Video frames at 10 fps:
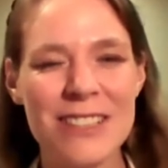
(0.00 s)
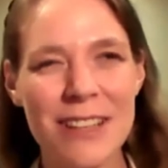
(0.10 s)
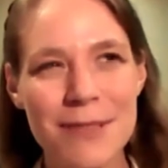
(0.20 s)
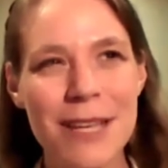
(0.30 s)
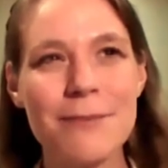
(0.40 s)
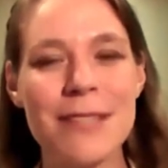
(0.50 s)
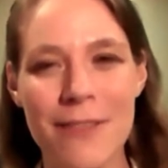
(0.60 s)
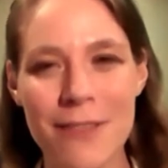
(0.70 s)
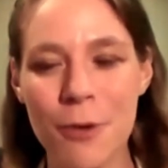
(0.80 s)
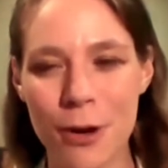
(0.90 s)
sometimes
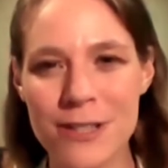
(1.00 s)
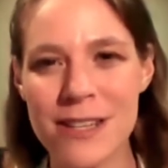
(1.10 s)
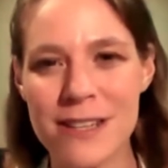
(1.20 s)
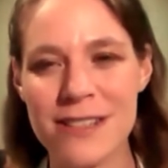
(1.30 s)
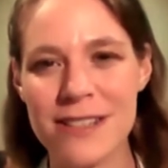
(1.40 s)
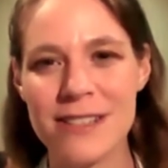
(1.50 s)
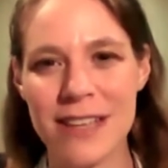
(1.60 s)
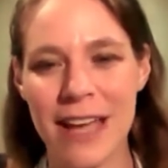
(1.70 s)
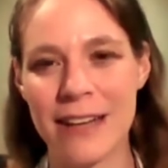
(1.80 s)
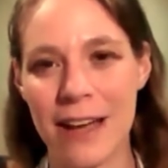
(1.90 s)
having processes
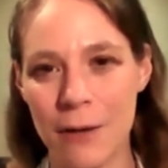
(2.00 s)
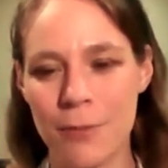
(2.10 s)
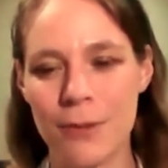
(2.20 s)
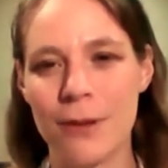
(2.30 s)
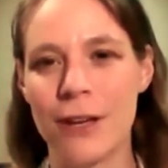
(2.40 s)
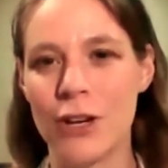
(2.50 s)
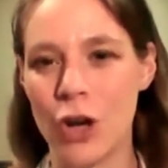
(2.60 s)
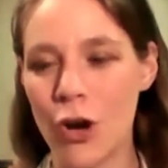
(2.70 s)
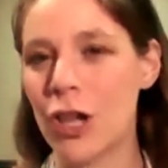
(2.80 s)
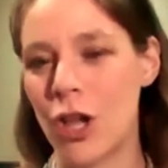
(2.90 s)
can help
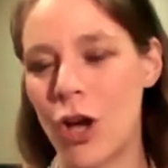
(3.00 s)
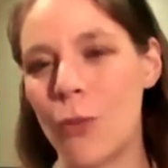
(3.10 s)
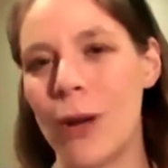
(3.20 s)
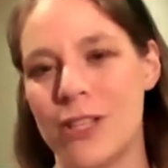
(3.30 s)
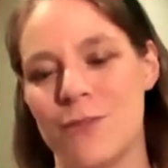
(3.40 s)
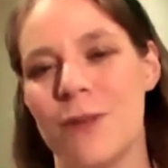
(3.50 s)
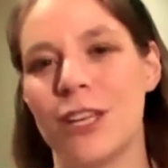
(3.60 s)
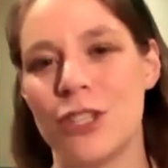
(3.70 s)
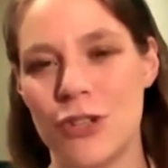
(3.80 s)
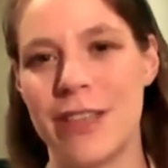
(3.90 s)
go a long way to
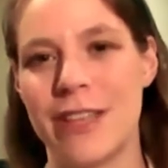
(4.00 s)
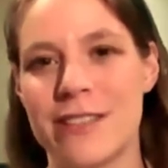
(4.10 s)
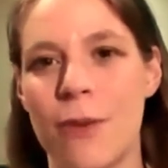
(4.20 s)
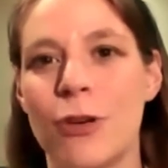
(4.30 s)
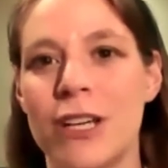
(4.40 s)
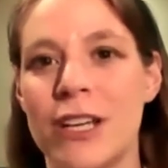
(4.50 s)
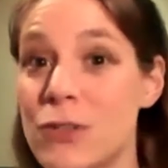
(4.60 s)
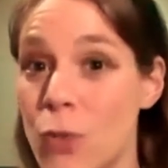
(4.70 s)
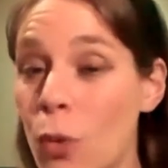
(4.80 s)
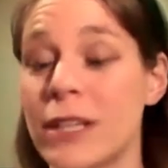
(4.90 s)
making sure that someone
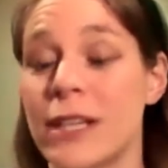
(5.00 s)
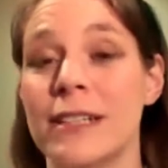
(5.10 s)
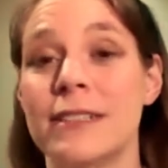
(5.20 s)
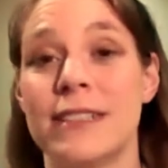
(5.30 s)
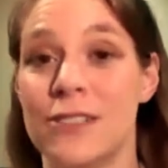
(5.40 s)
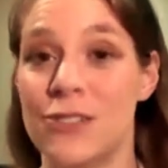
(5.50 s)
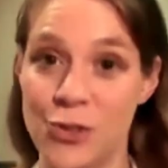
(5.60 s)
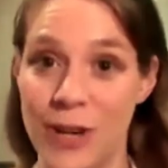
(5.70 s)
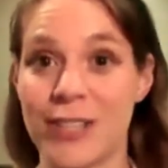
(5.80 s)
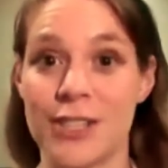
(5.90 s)
is organized and
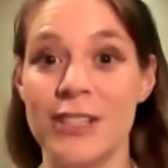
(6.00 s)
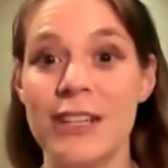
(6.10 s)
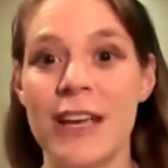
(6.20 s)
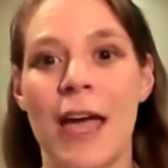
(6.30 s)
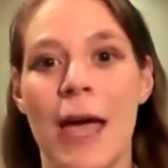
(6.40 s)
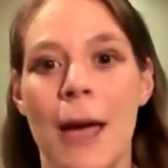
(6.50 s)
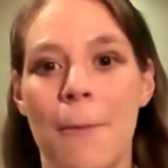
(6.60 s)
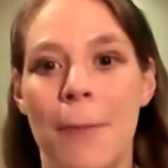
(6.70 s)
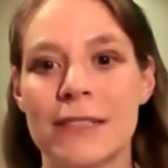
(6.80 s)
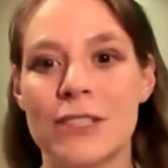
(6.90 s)
structured,
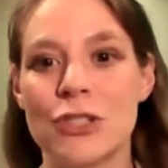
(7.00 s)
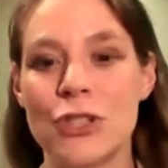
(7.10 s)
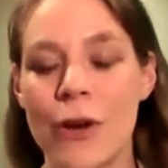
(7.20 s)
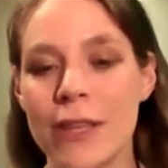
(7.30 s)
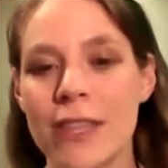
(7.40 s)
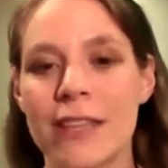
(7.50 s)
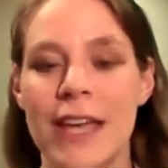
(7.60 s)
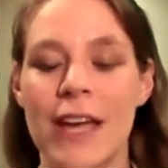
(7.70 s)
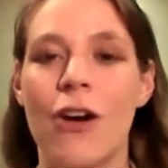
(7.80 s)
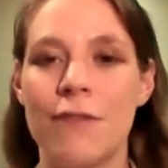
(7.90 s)
but knowing that
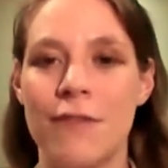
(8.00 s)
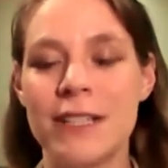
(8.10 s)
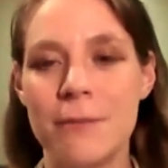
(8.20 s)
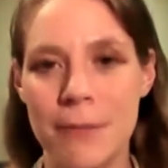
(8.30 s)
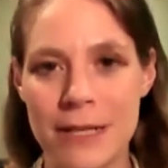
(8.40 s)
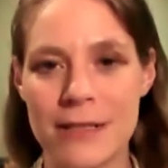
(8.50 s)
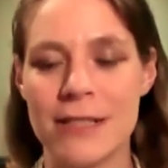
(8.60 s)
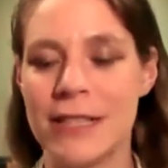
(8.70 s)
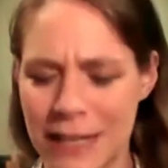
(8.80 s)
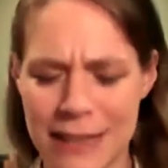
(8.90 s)
they are
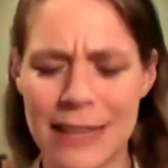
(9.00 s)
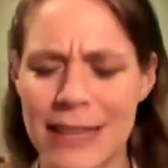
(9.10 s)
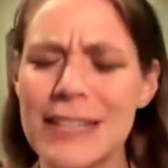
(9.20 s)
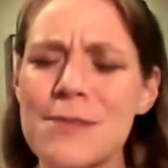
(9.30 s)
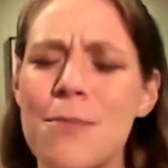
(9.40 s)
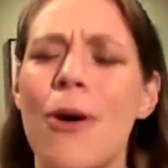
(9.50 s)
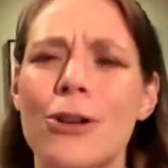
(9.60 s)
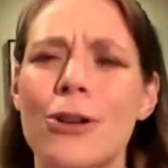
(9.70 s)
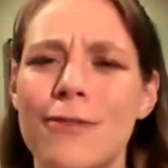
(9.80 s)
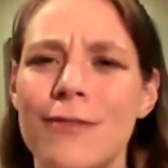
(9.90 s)
fundamentally like that, that's
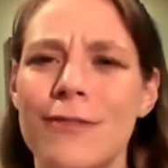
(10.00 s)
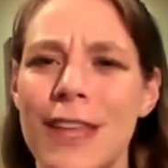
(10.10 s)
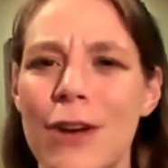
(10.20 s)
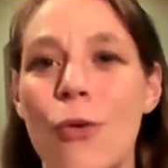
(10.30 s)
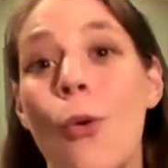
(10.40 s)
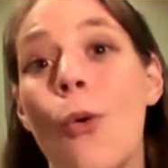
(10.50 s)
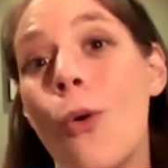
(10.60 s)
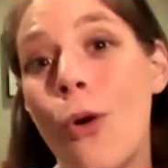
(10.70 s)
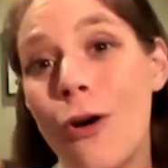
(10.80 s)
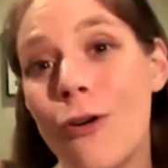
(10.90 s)
part of their
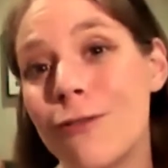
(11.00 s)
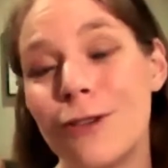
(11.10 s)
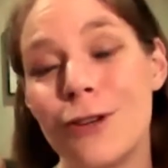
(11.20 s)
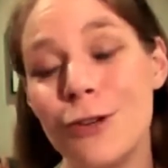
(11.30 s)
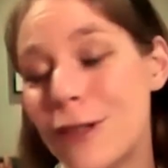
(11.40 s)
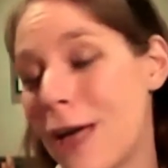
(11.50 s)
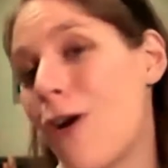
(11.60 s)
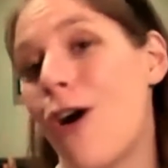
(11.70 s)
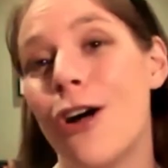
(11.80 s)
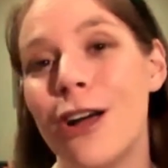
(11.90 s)
core of who they
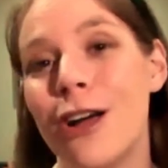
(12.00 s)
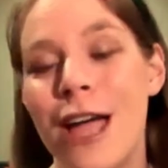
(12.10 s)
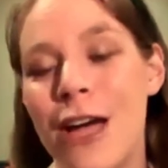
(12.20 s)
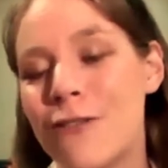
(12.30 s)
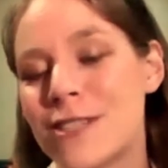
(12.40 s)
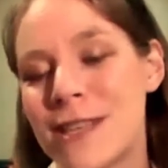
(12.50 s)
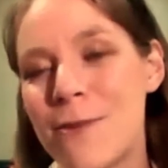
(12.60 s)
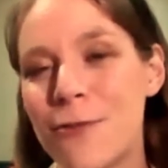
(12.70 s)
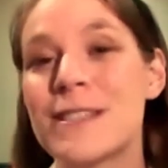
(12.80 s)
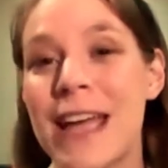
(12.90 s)
are,
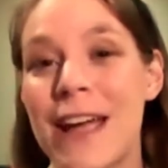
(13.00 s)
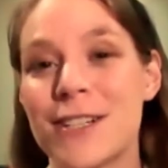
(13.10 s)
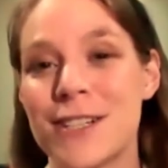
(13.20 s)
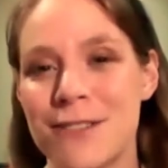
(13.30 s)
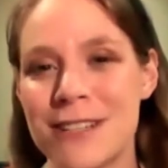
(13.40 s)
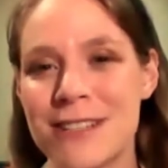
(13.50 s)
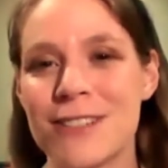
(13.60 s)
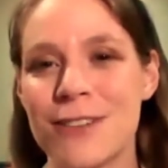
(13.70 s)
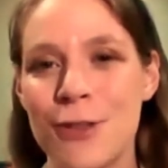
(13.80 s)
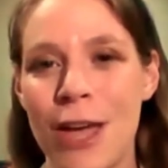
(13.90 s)
some of those
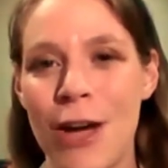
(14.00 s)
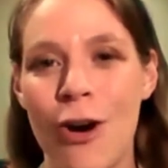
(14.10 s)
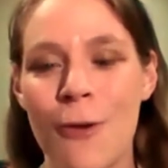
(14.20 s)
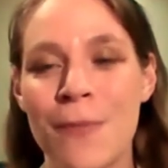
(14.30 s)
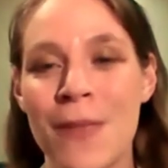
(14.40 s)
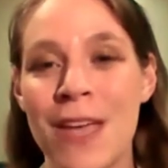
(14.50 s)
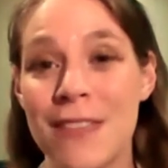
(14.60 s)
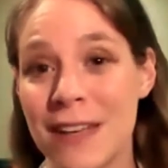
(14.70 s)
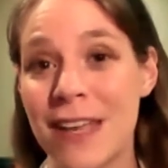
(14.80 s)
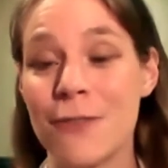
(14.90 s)
characteristics of who they are,
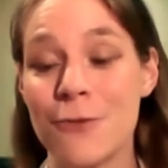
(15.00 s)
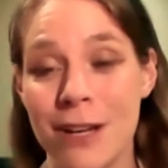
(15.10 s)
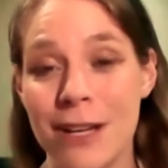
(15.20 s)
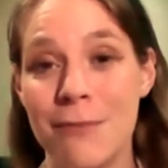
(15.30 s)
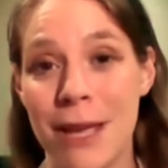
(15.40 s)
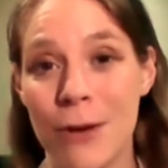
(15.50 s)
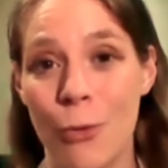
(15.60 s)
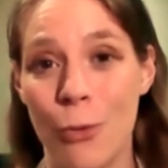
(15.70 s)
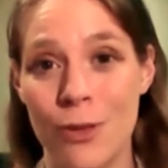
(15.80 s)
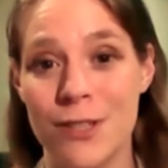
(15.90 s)
that can really make
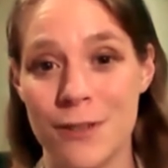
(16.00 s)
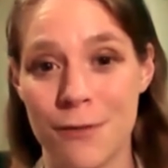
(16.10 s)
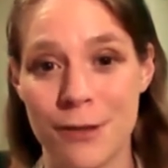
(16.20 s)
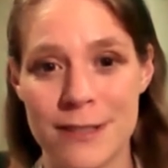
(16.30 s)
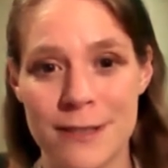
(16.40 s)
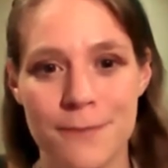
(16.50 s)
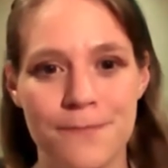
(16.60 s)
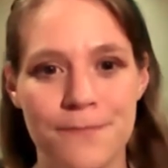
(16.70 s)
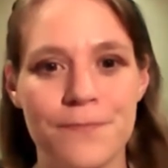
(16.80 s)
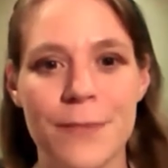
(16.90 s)
all the difference.
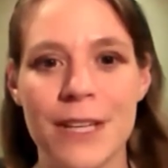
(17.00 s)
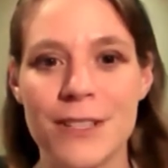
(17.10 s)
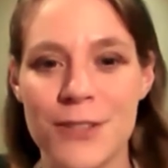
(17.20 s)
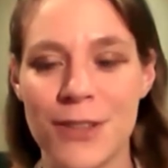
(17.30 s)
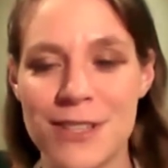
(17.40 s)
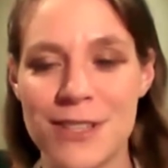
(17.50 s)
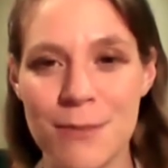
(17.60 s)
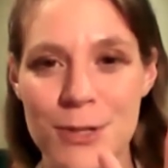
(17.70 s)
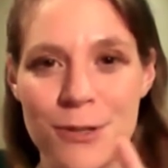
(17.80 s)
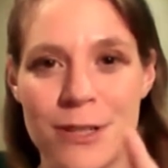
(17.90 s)
So that's
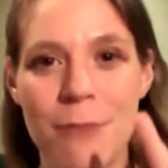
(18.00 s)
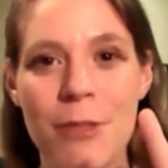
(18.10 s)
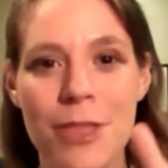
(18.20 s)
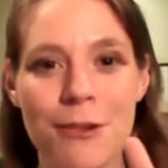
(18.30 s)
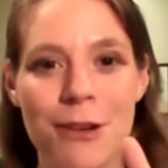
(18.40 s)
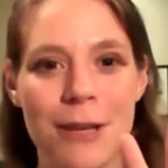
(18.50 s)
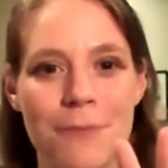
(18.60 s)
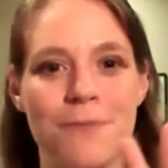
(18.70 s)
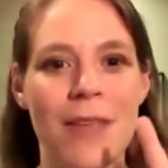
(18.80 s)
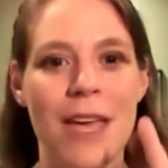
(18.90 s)
number two. Number
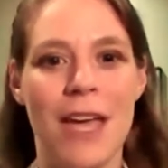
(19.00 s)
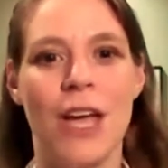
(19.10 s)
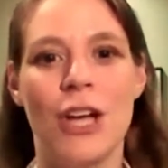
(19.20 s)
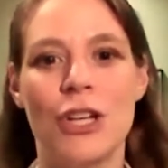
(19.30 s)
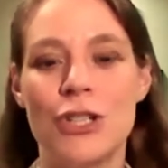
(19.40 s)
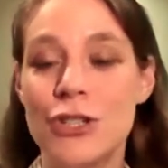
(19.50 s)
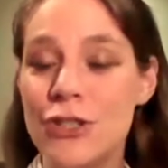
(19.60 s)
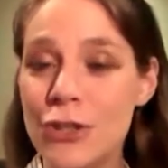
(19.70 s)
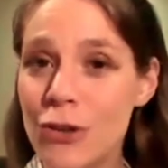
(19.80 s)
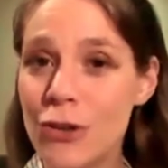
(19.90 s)
three,
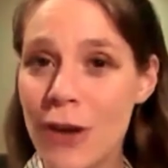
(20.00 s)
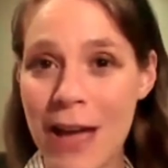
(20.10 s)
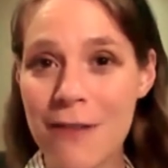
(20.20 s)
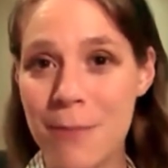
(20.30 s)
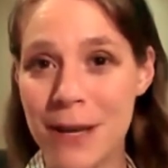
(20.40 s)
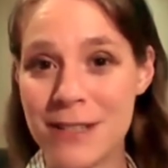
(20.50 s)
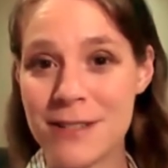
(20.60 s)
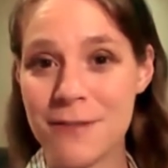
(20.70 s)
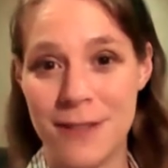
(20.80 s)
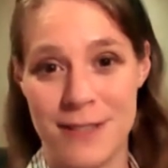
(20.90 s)
do you have the
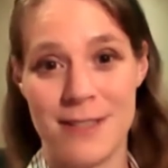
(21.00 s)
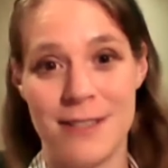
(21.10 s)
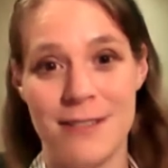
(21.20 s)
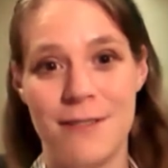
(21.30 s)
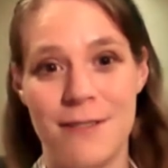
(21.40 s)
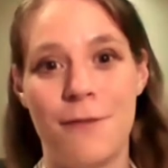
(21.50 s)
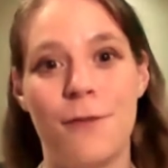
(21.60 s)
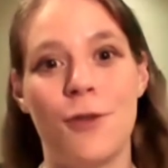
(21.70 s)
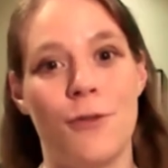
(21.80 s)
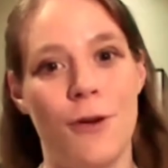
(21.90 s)
best fit
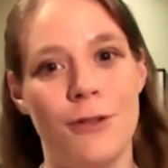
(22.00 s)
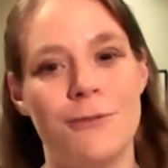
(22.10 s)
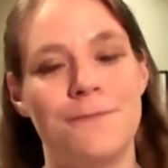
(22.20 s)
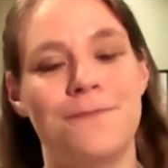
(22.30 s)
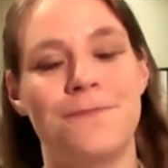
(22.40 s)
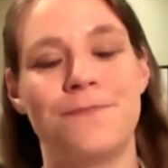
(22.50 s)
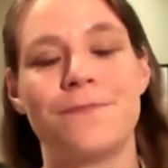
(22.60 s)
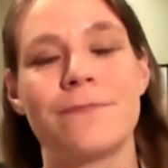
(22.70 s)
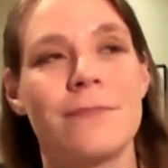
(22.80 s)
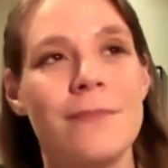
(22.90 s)
for the role?
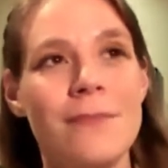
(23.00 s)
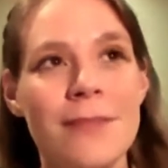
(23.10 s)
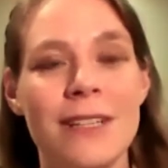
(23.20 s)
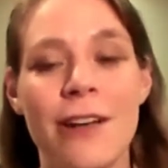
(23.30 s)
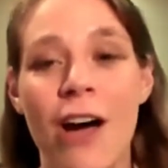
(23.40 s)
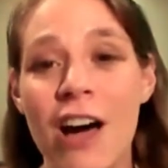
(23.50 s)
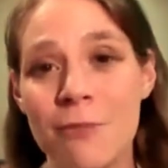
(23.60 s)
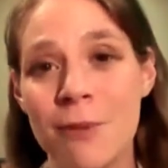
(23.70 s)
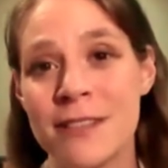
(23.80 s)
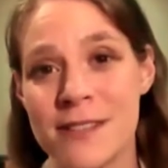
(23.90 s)
Now,
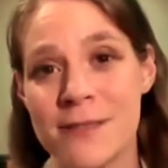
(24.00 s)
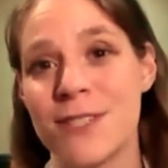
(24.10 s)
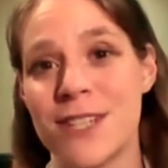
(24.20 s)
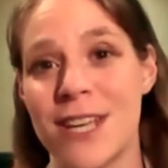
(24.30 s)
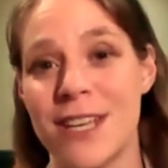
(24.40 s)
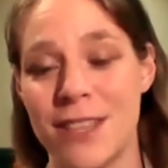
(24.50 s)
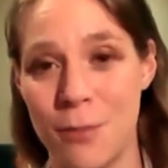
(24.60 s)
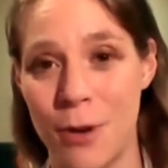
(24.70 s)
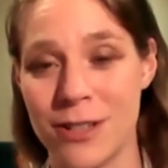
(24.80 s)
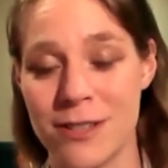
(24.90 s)
I've made this mistake in the
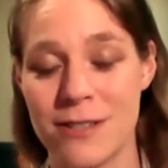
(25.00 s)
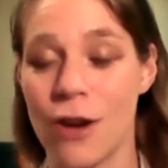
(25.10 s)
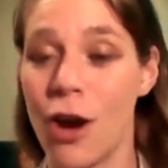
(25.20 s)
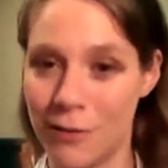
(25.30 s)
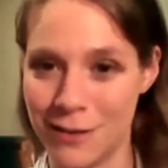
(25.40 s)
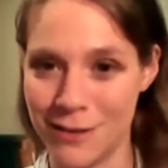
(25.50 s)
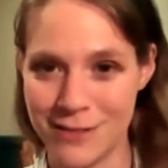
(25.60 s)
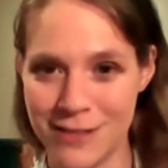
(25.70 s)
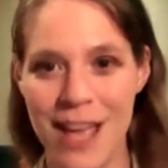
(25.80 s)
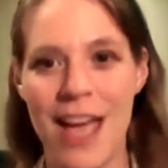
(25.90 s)
past
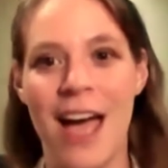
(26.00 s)
often.